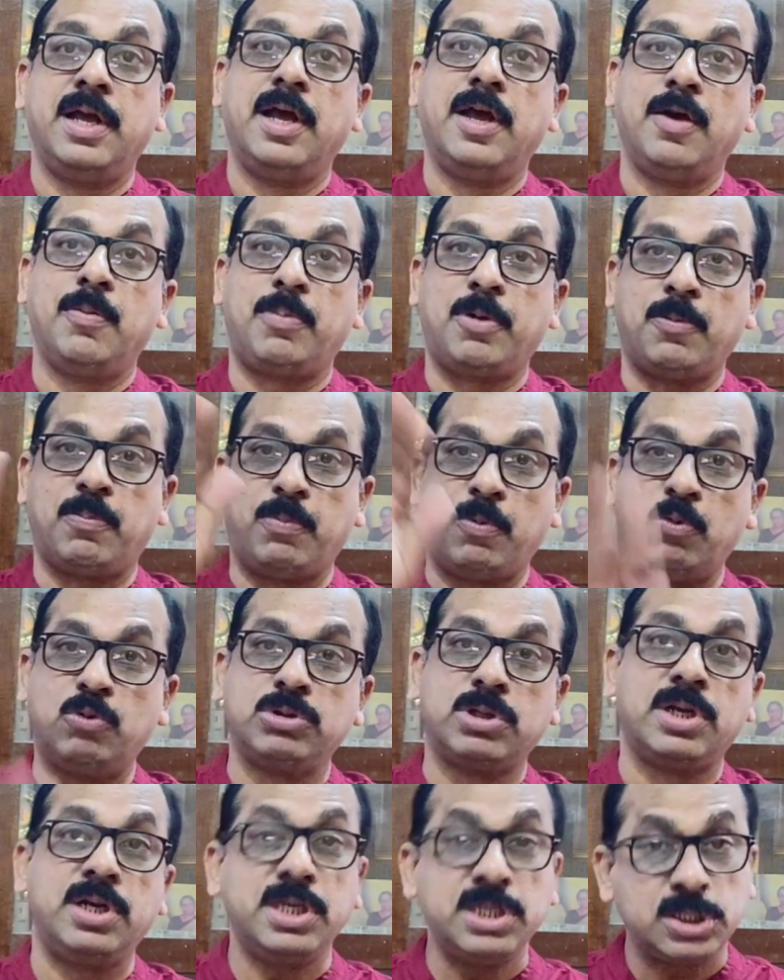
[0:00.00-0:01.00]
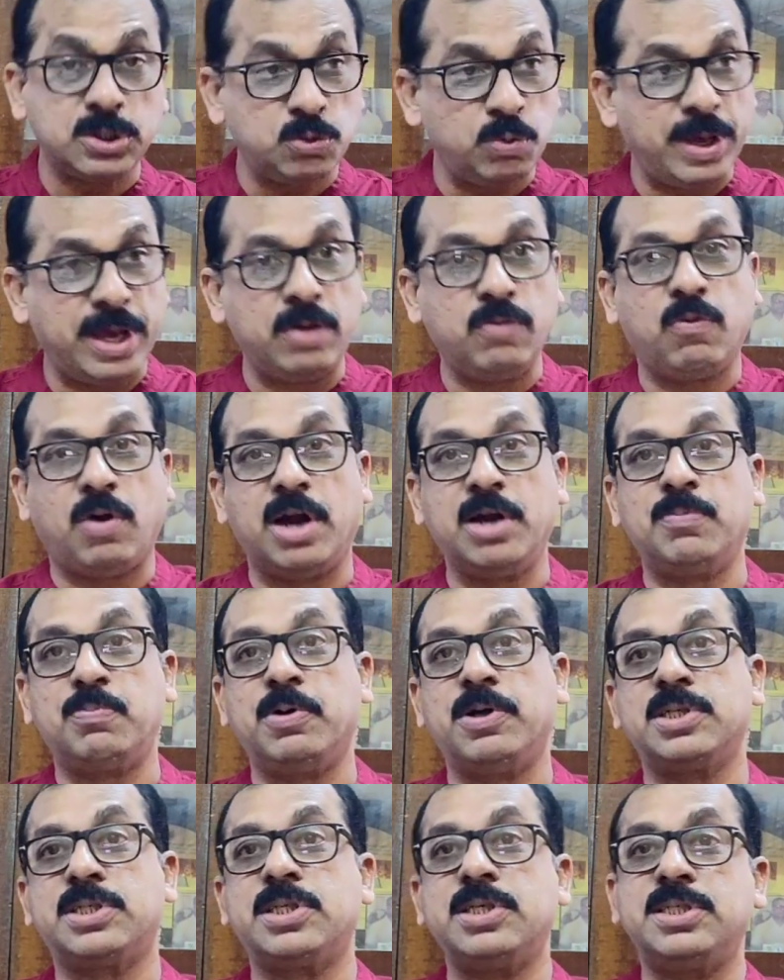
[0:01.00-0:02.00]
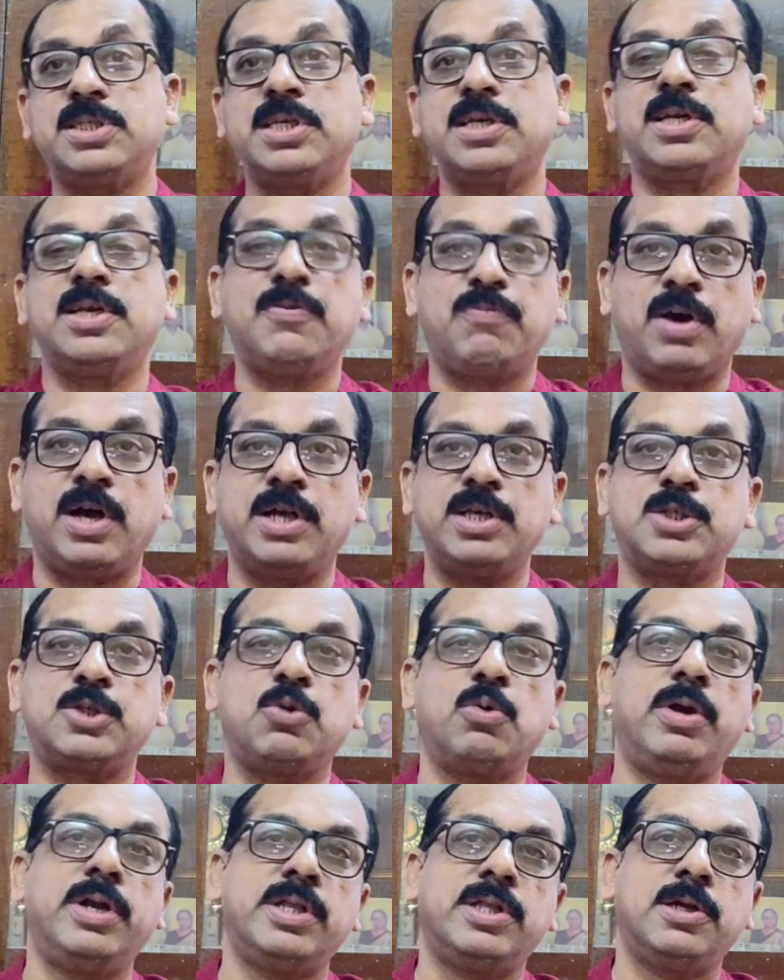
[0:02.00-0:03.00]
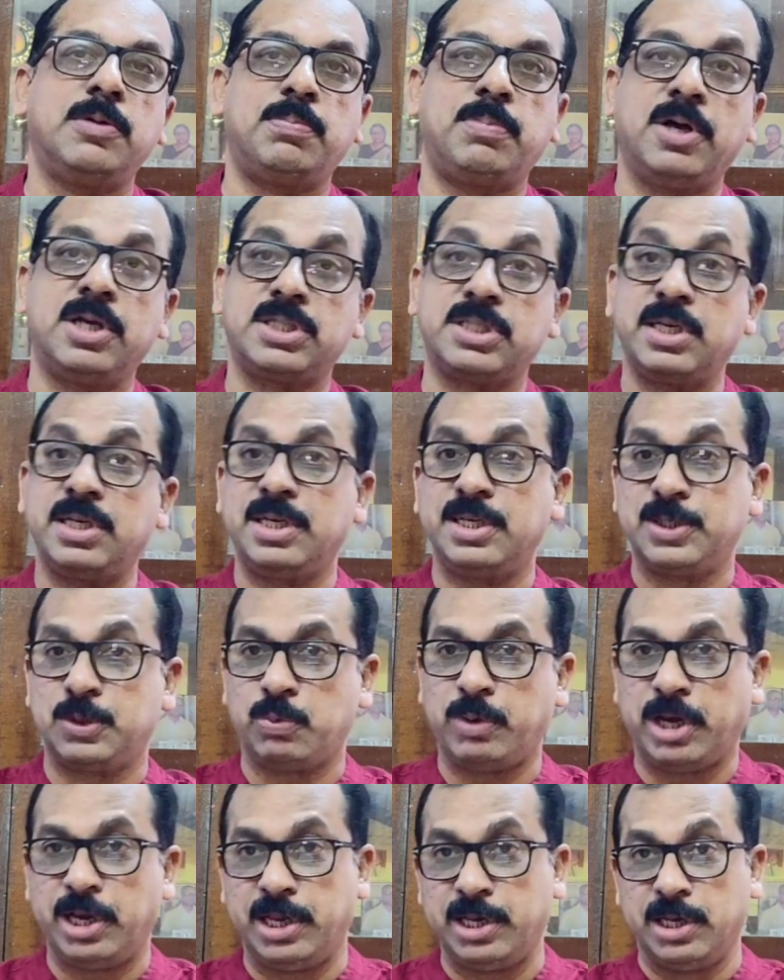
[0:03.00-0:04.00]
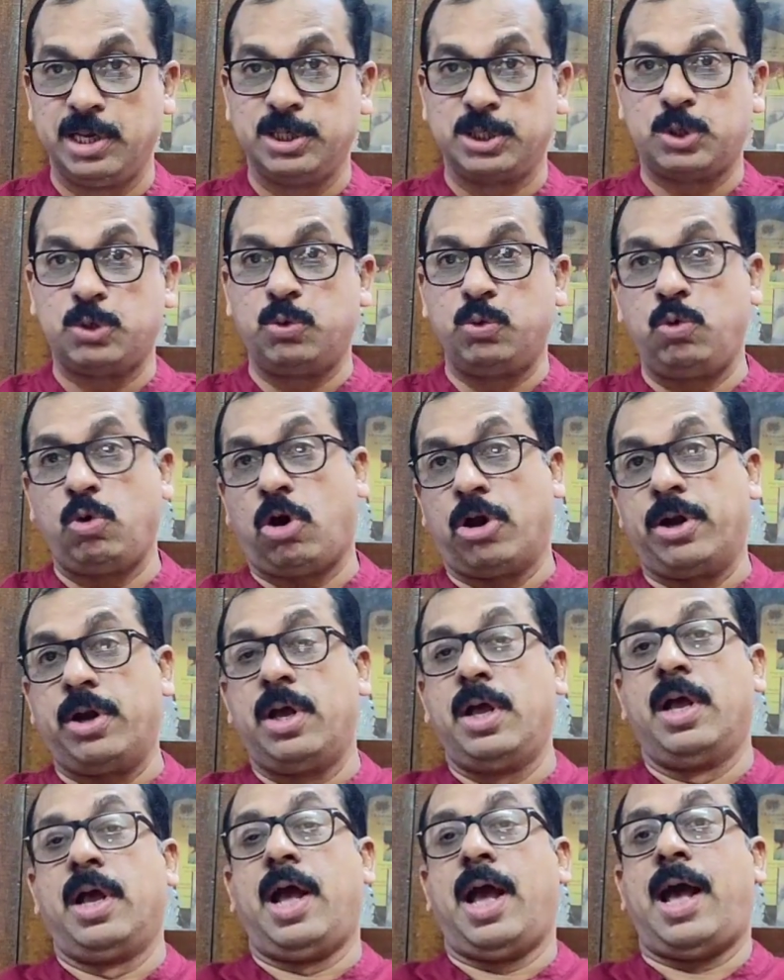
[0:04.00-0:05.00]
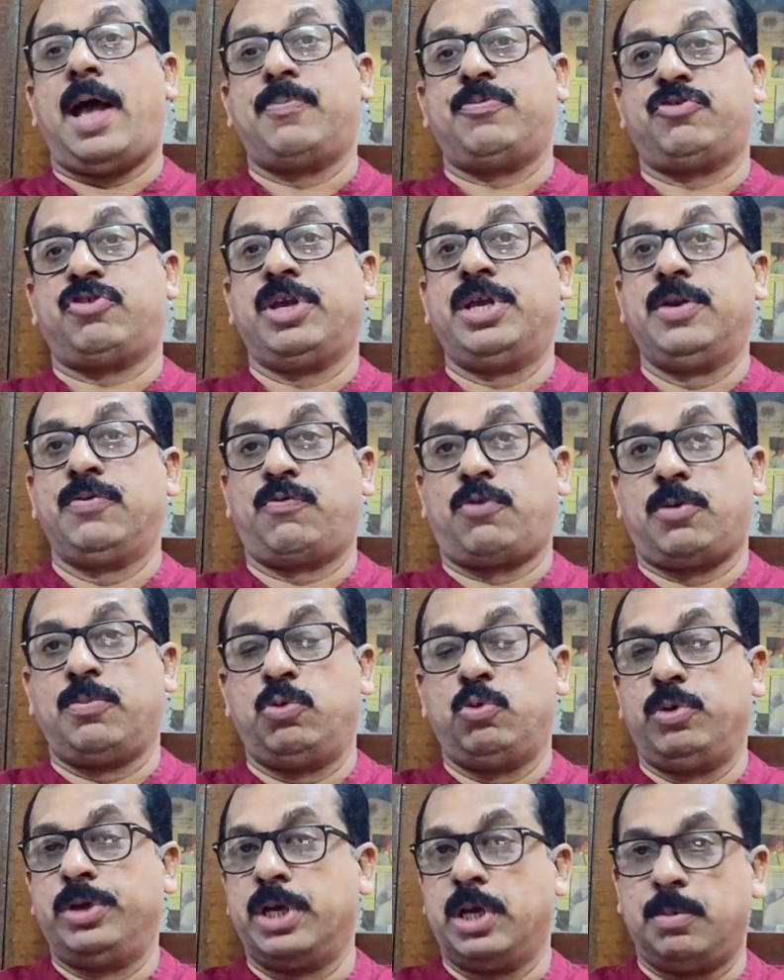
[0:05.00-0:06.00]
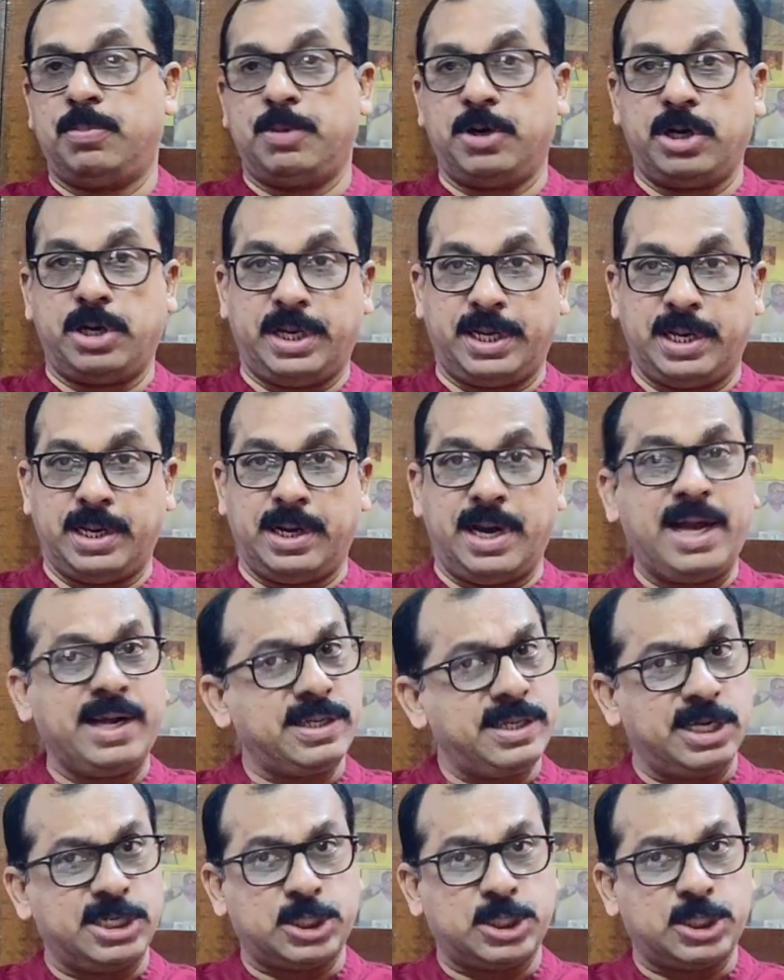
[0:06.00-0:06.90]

A proposal is when one person signifies to another person his willingness to do or abstain from doing a particular act.